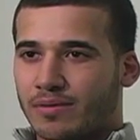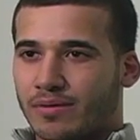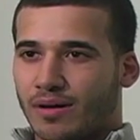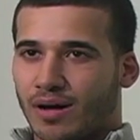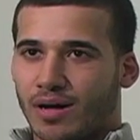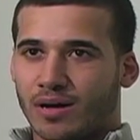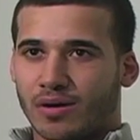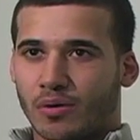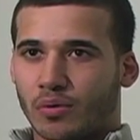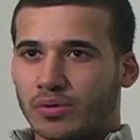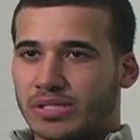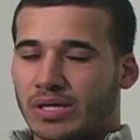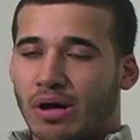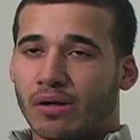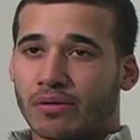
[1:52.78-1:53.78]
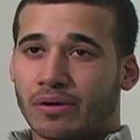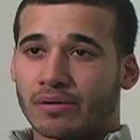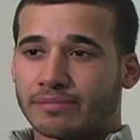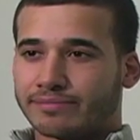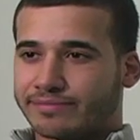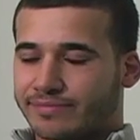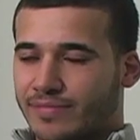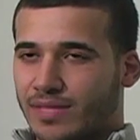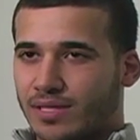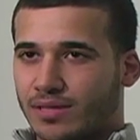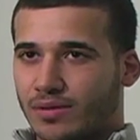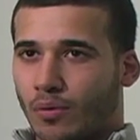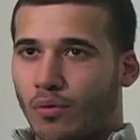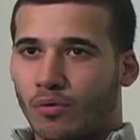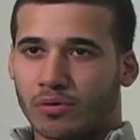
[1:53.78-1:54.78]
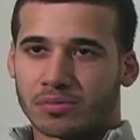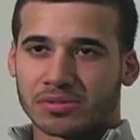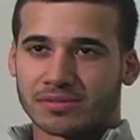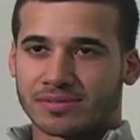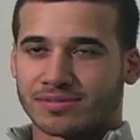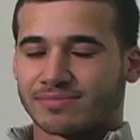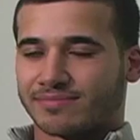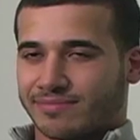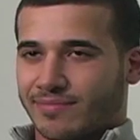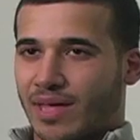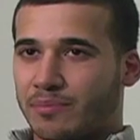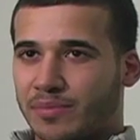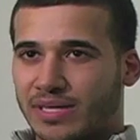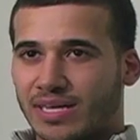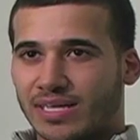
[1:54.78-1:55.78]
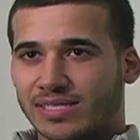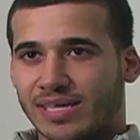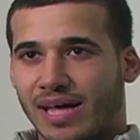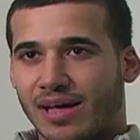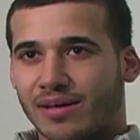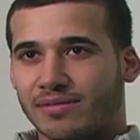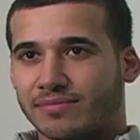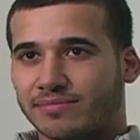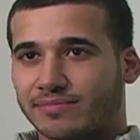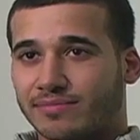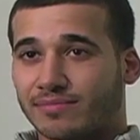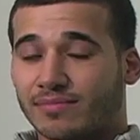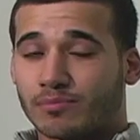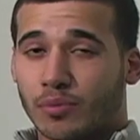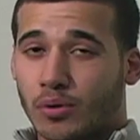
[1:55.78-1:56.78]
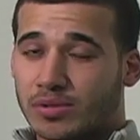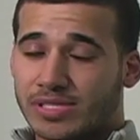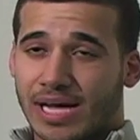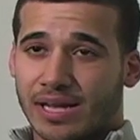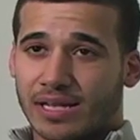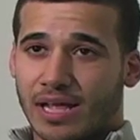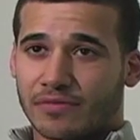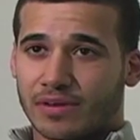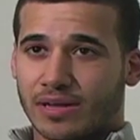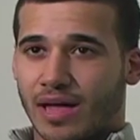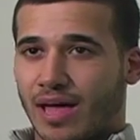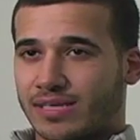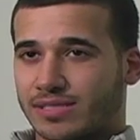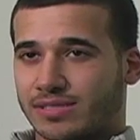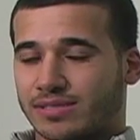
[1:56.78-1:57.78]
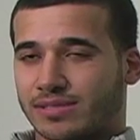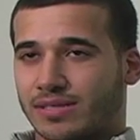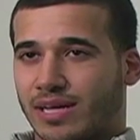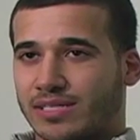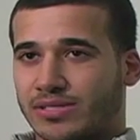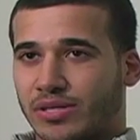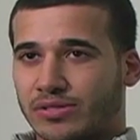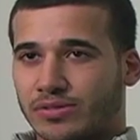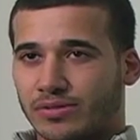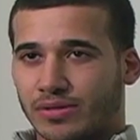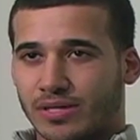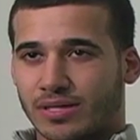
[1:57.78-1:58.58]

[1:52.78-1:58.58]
holding all the horrible meanings that post 9/11 has done to it.